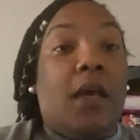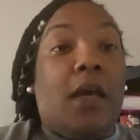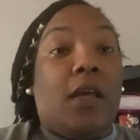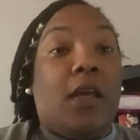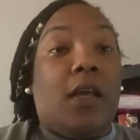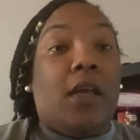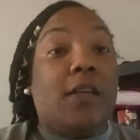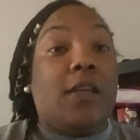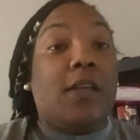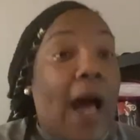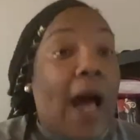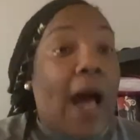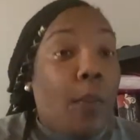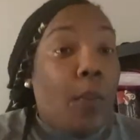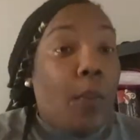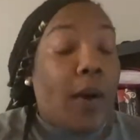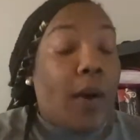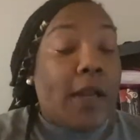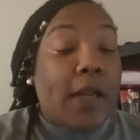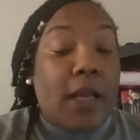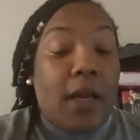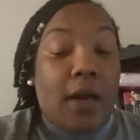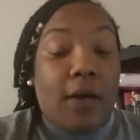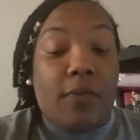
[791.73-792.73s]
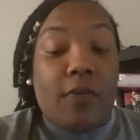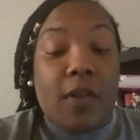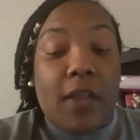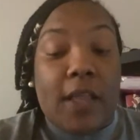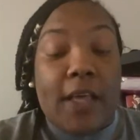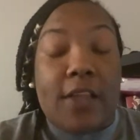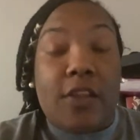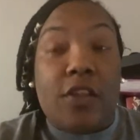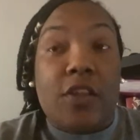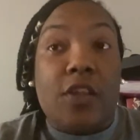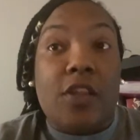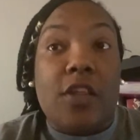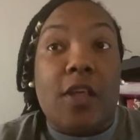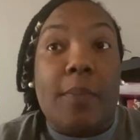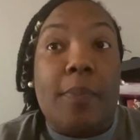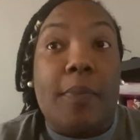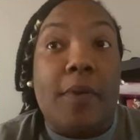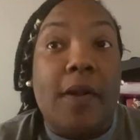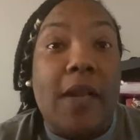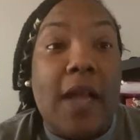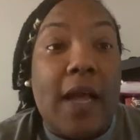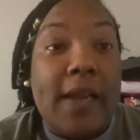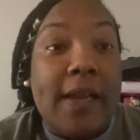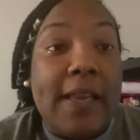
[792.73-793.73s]
not wanting a relationship
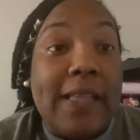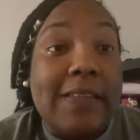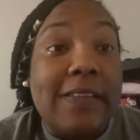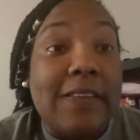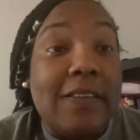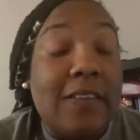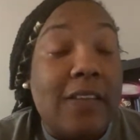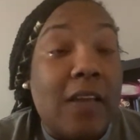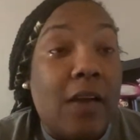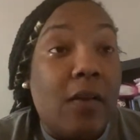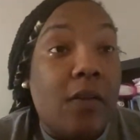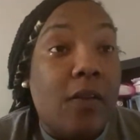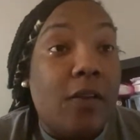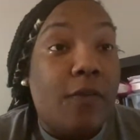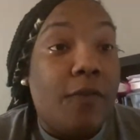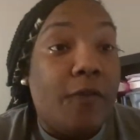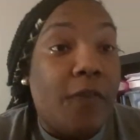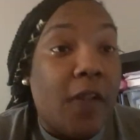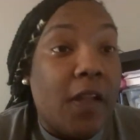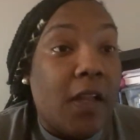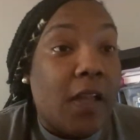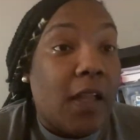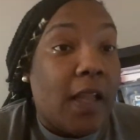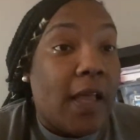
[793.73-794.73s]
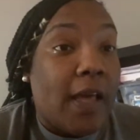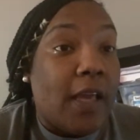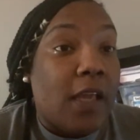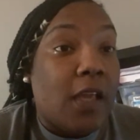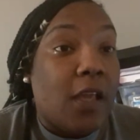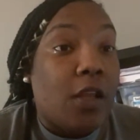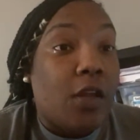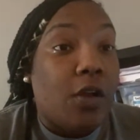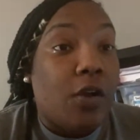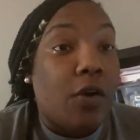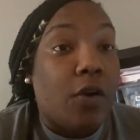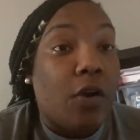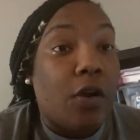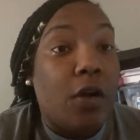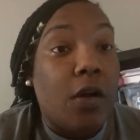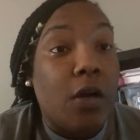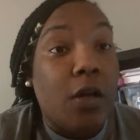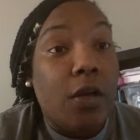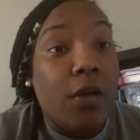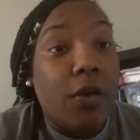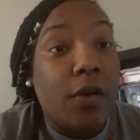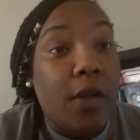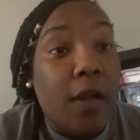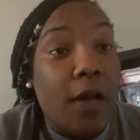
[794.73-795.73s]
or not necessarily feeling like you're
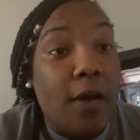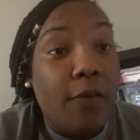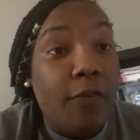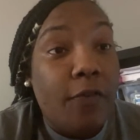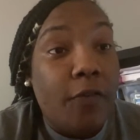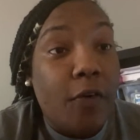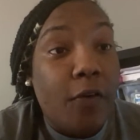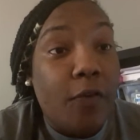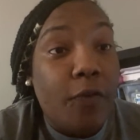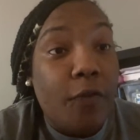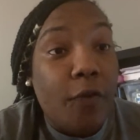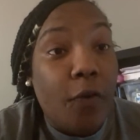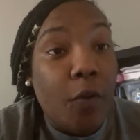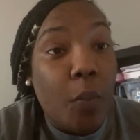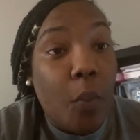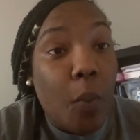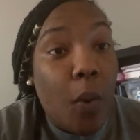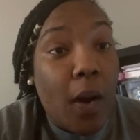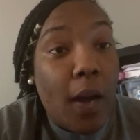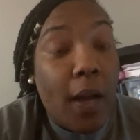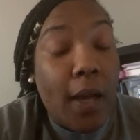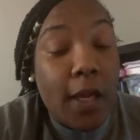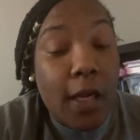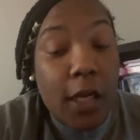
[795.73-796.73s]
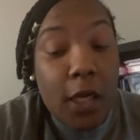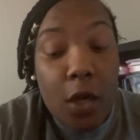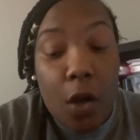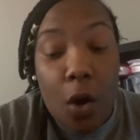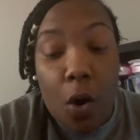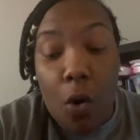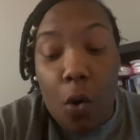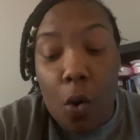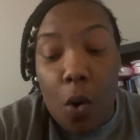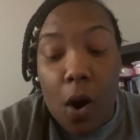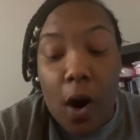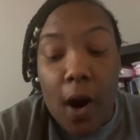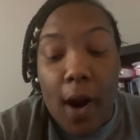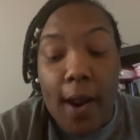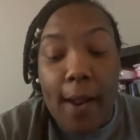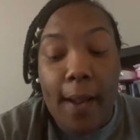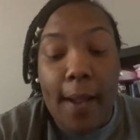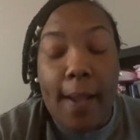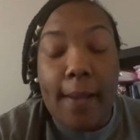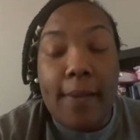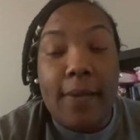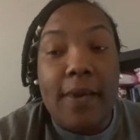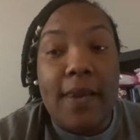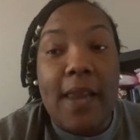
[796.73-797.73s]
good enough for one, or
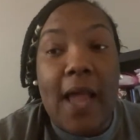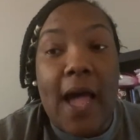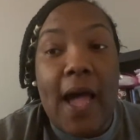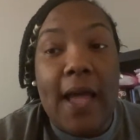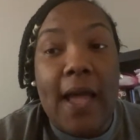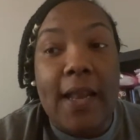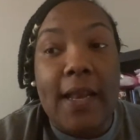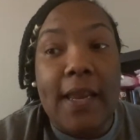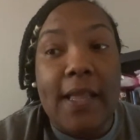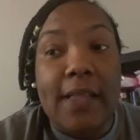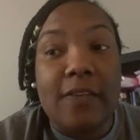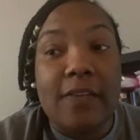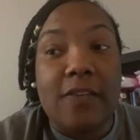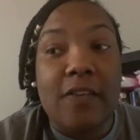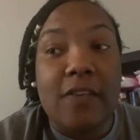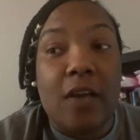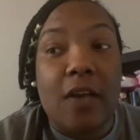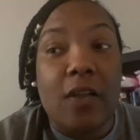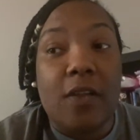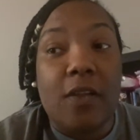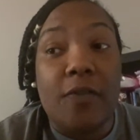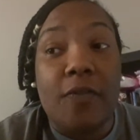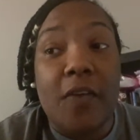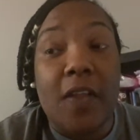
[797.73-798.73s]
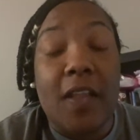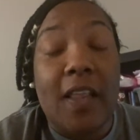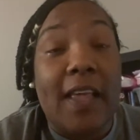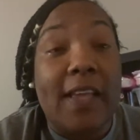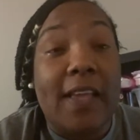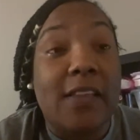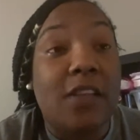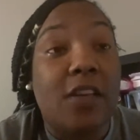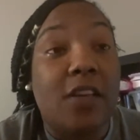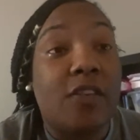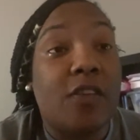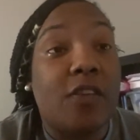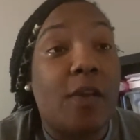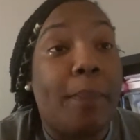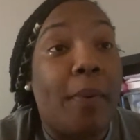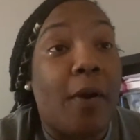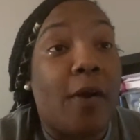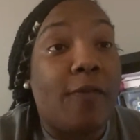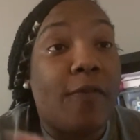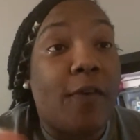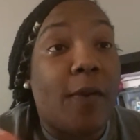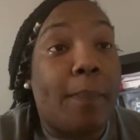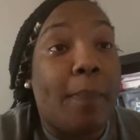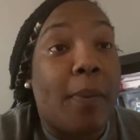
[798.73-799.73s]
not necessarily feeling like there's a
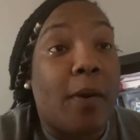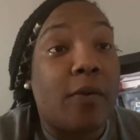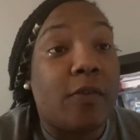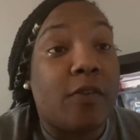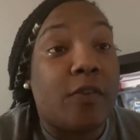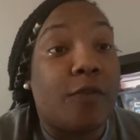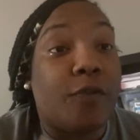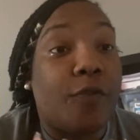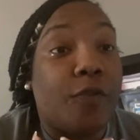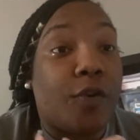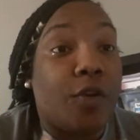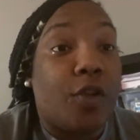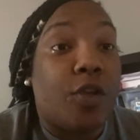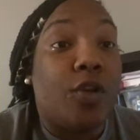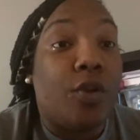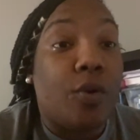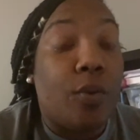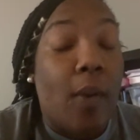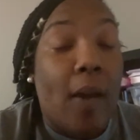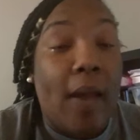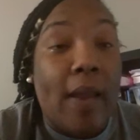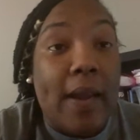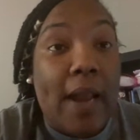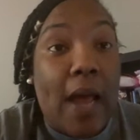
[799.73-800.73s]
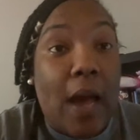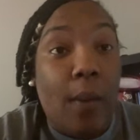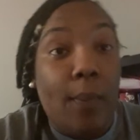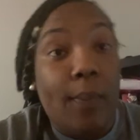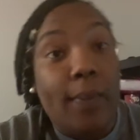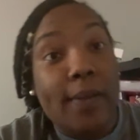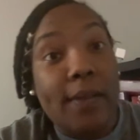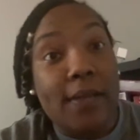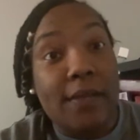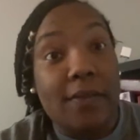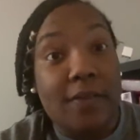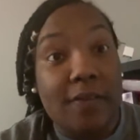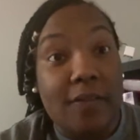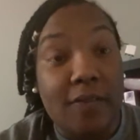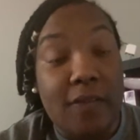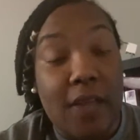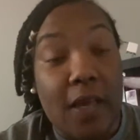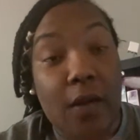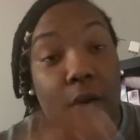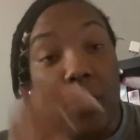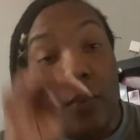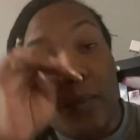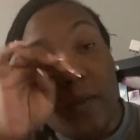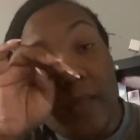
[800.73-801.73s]
perfect person for you and not willing to
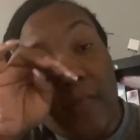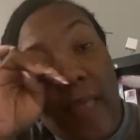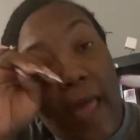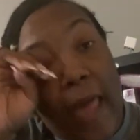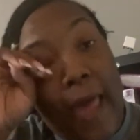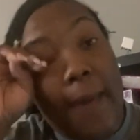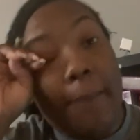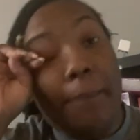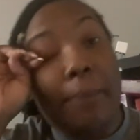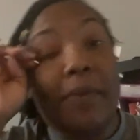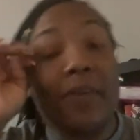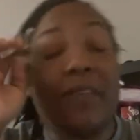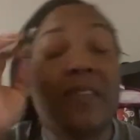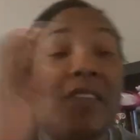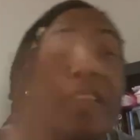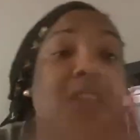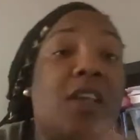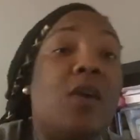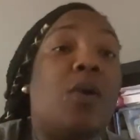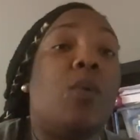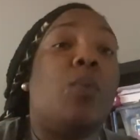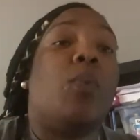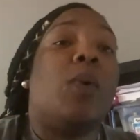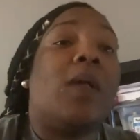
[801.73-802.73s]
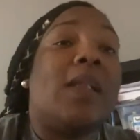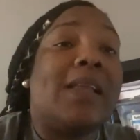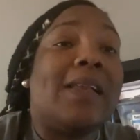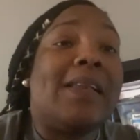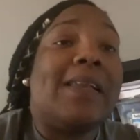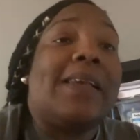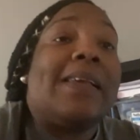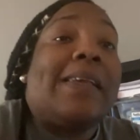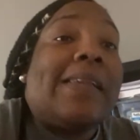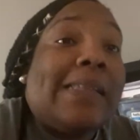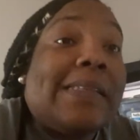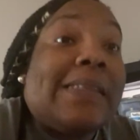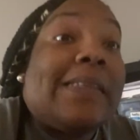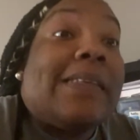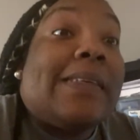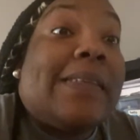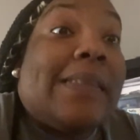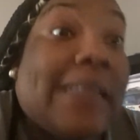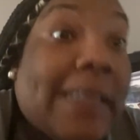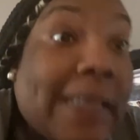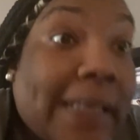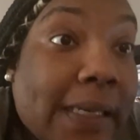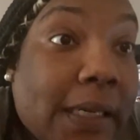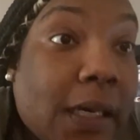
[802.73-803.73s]
settle with that, but still willing to get the
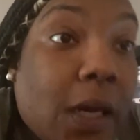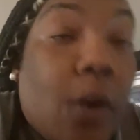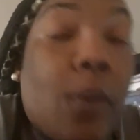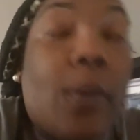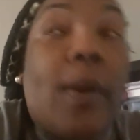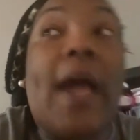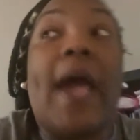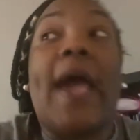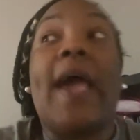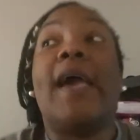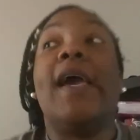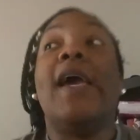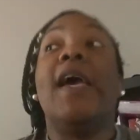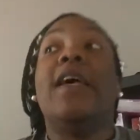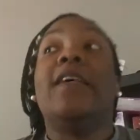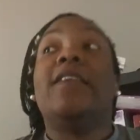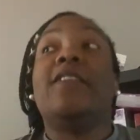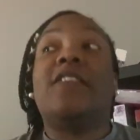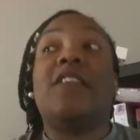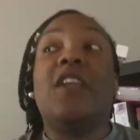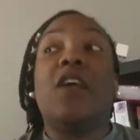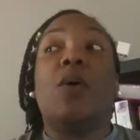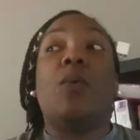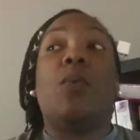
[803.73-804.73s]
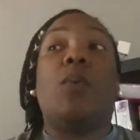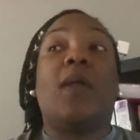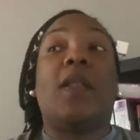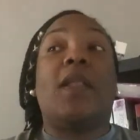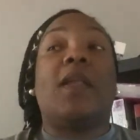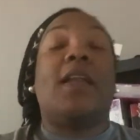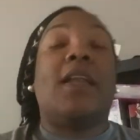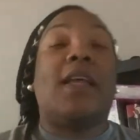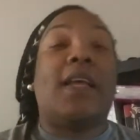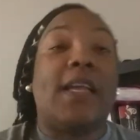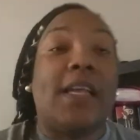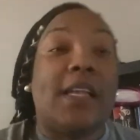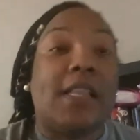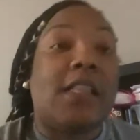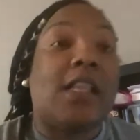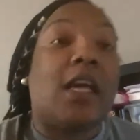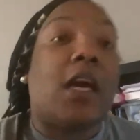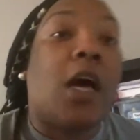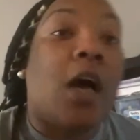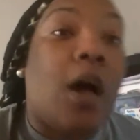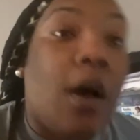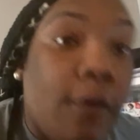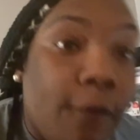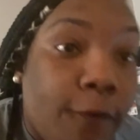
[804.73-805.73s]
dick. Okay, still willing to get the
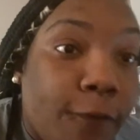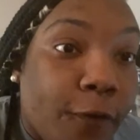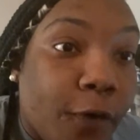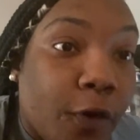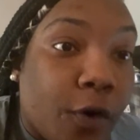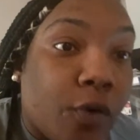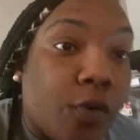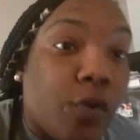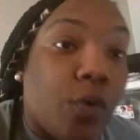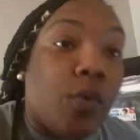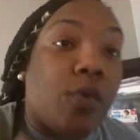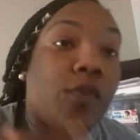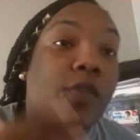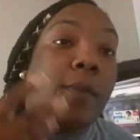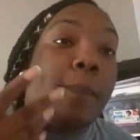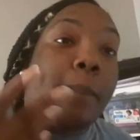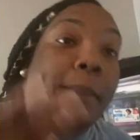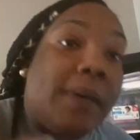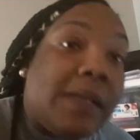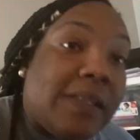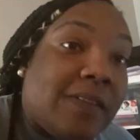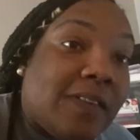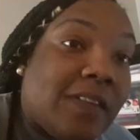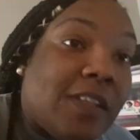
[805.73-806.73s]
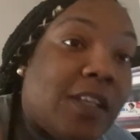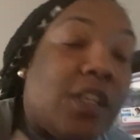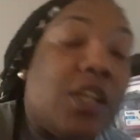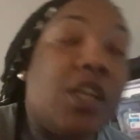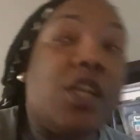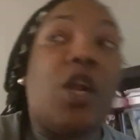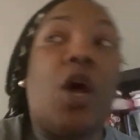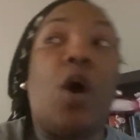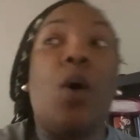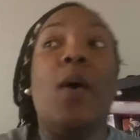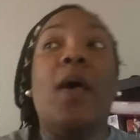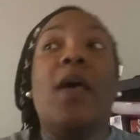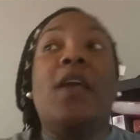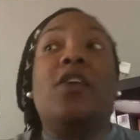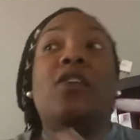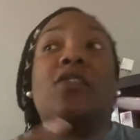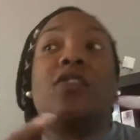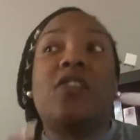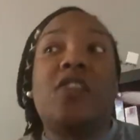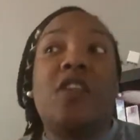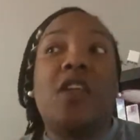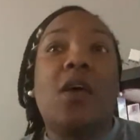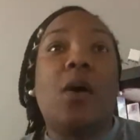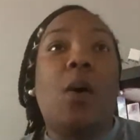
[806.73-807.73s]
comfort or the pussy. You know, you
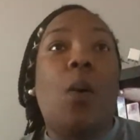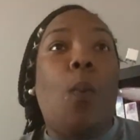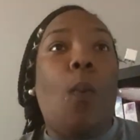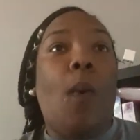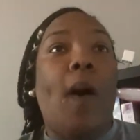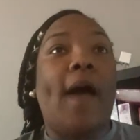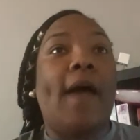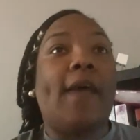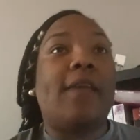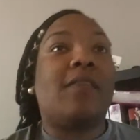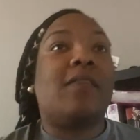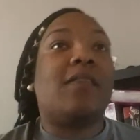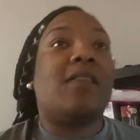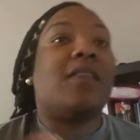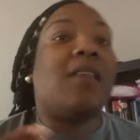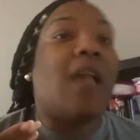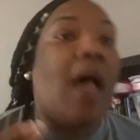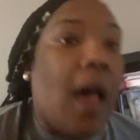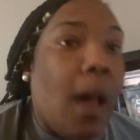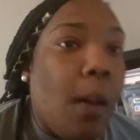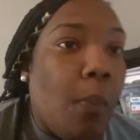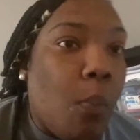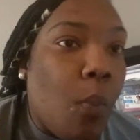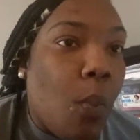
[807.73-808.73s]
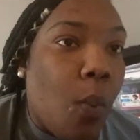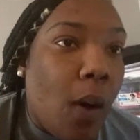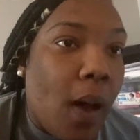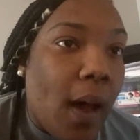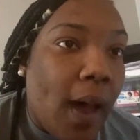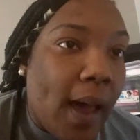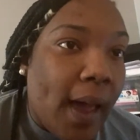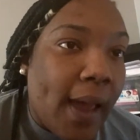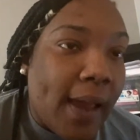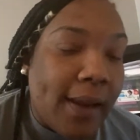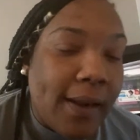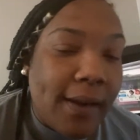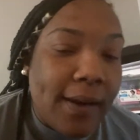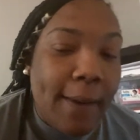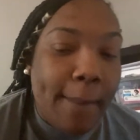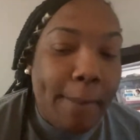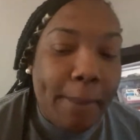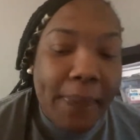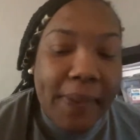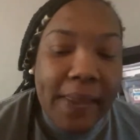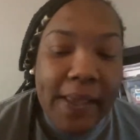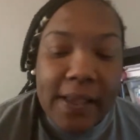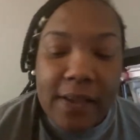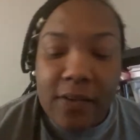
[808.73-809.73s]
still want someone.
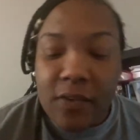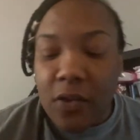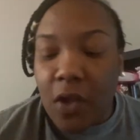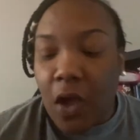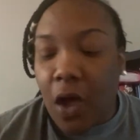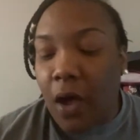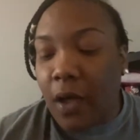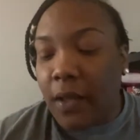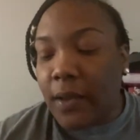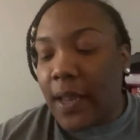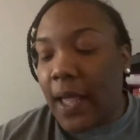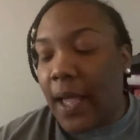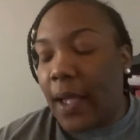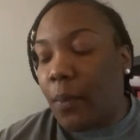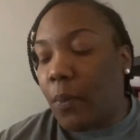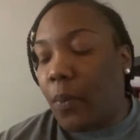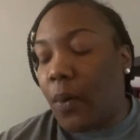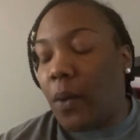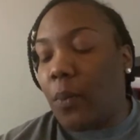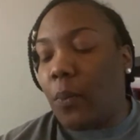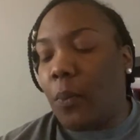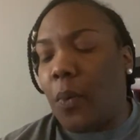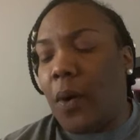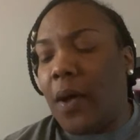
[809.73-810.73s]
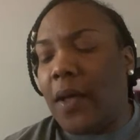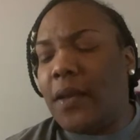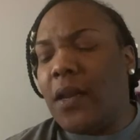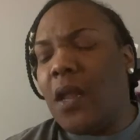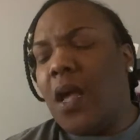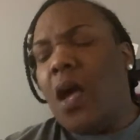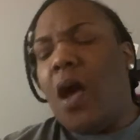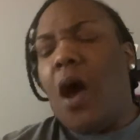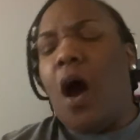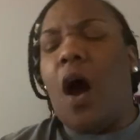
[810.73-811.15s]
Please call 911.